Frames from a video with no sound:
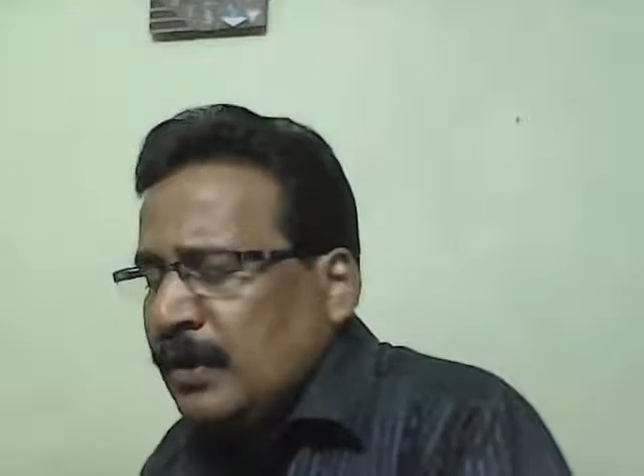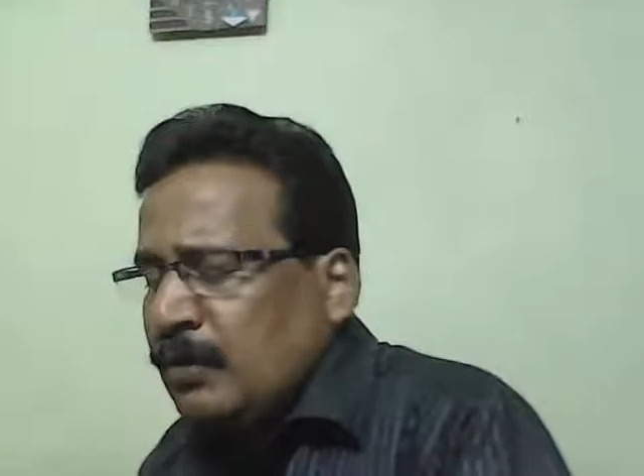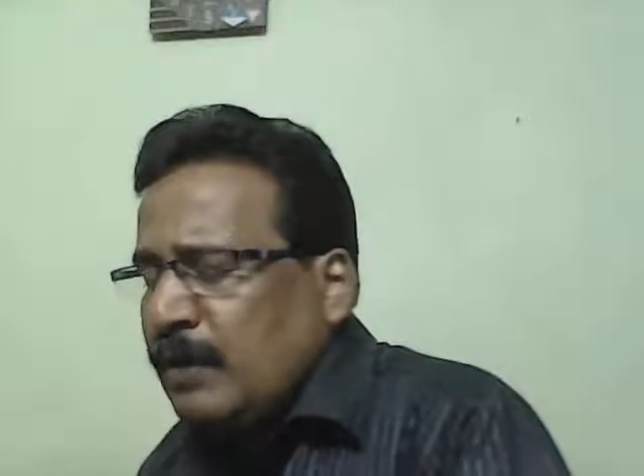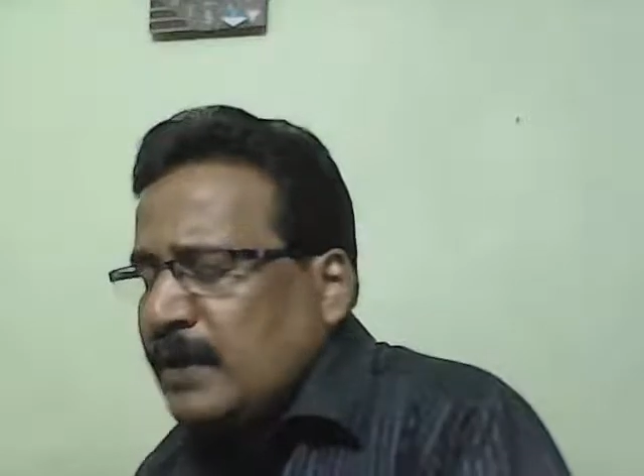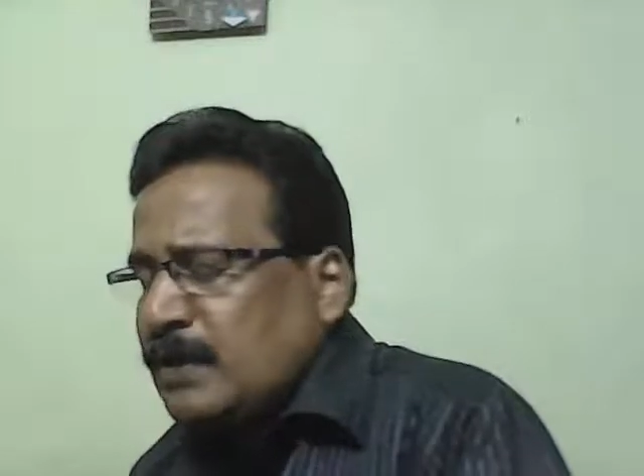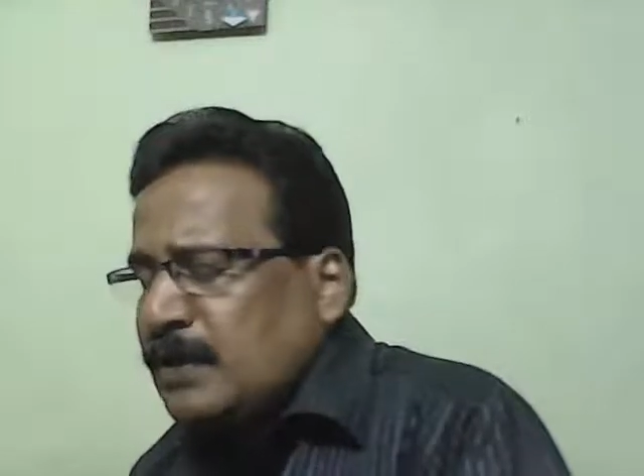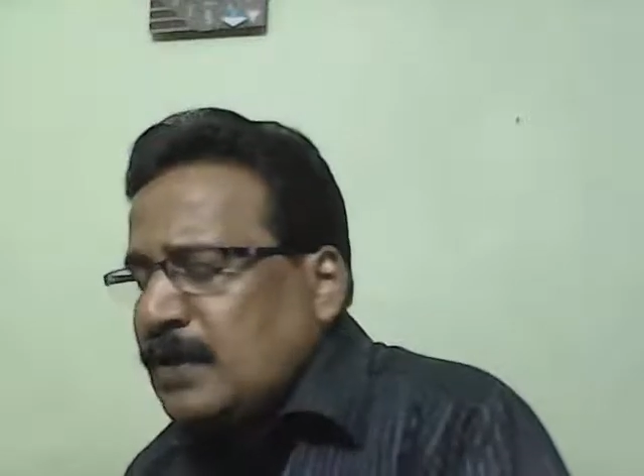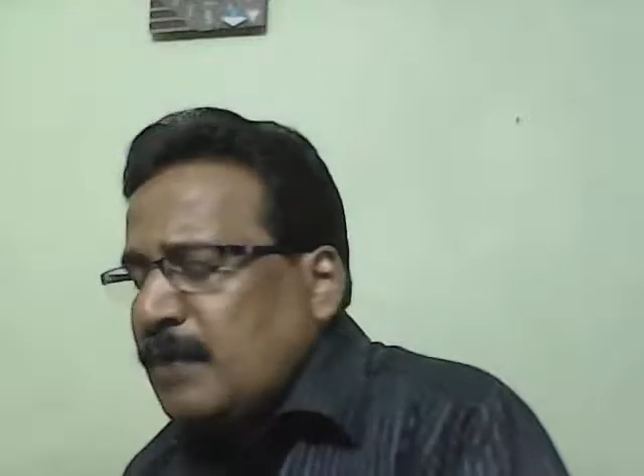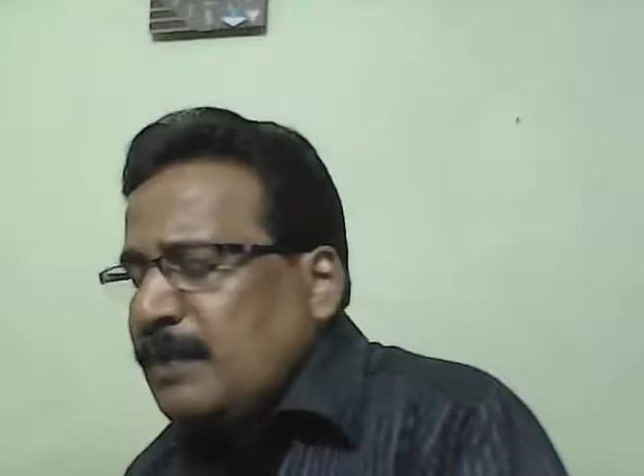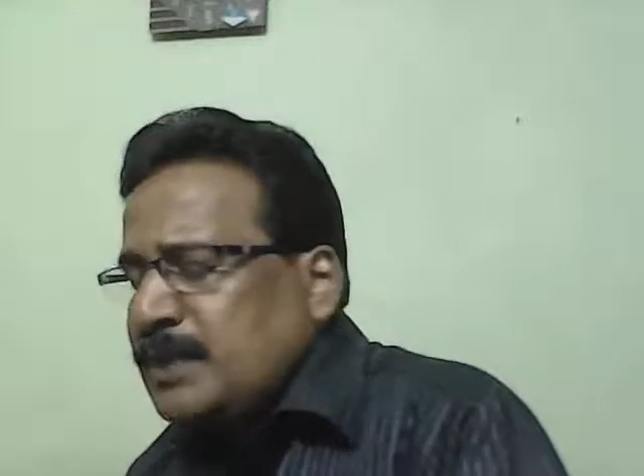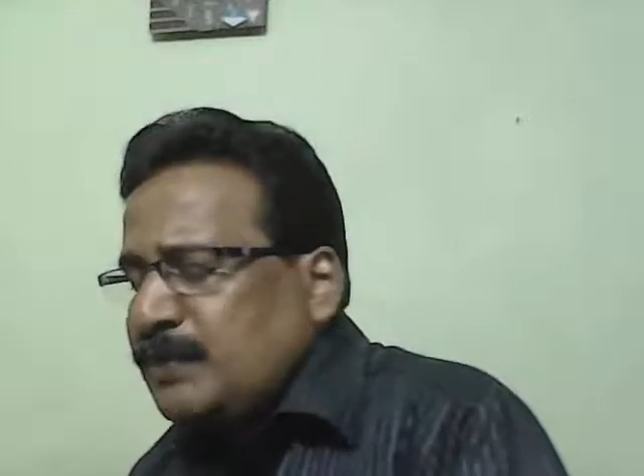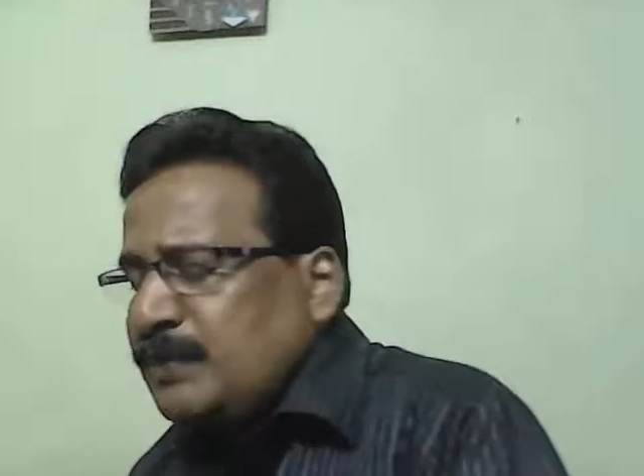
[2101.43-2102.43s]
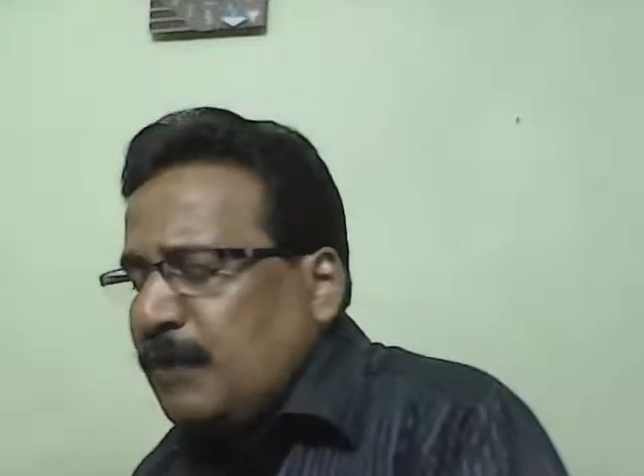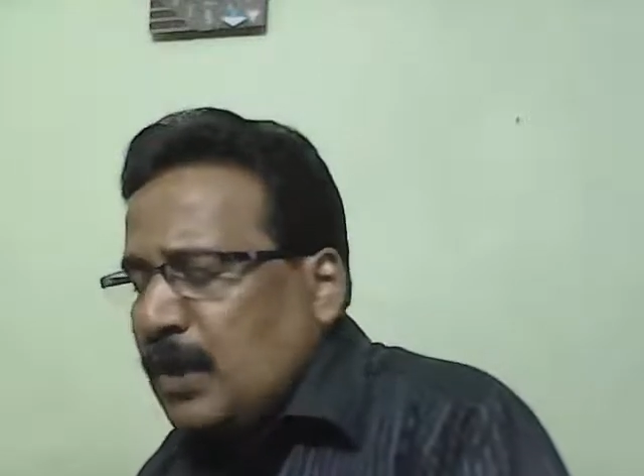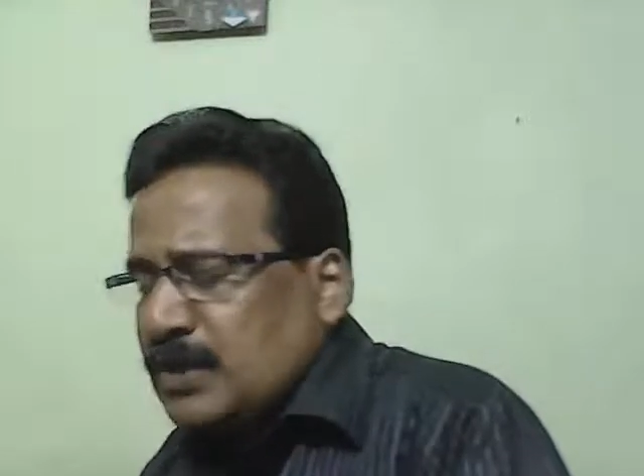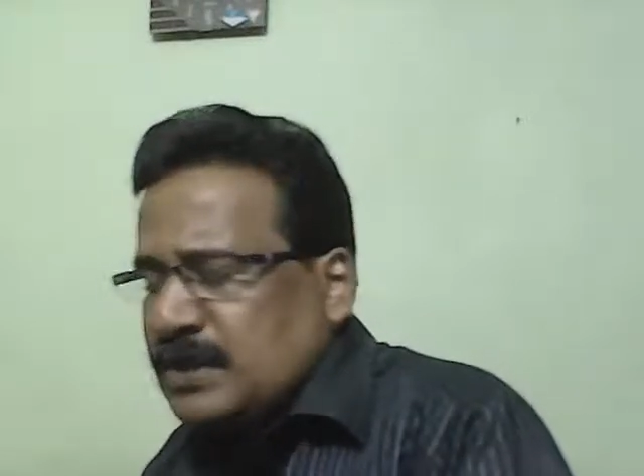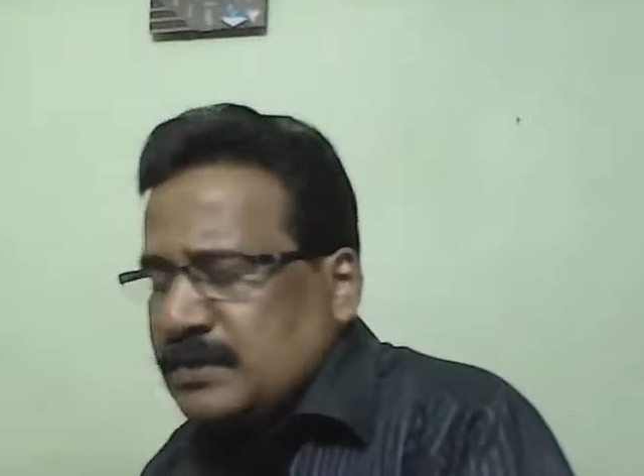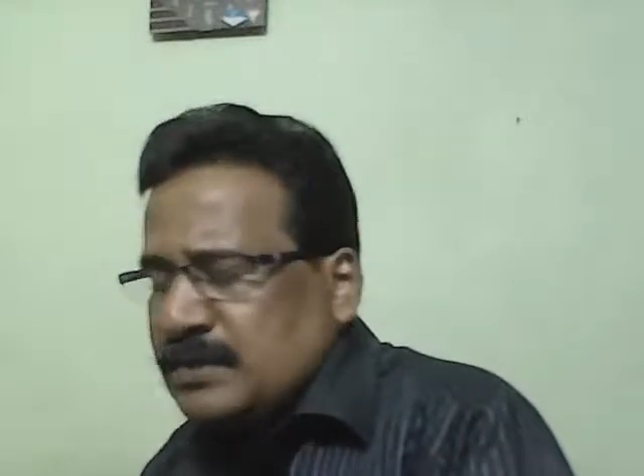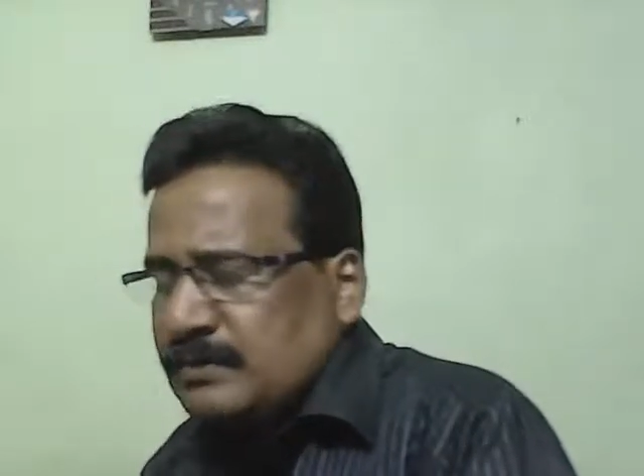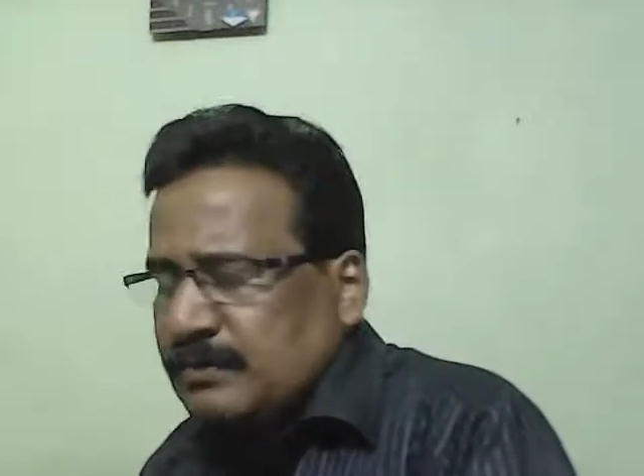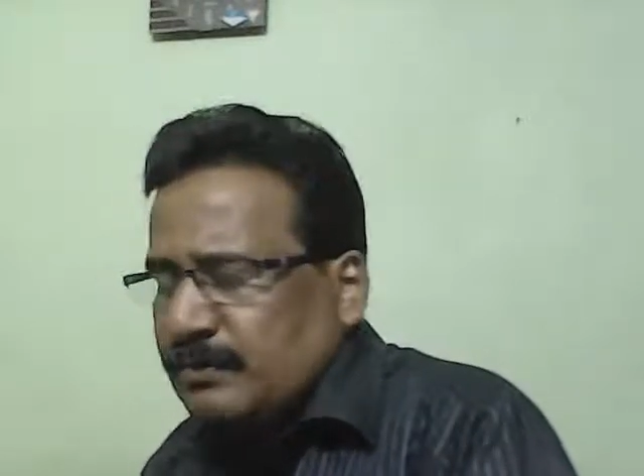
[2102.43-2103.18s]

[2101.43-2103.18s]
Why the term is plus?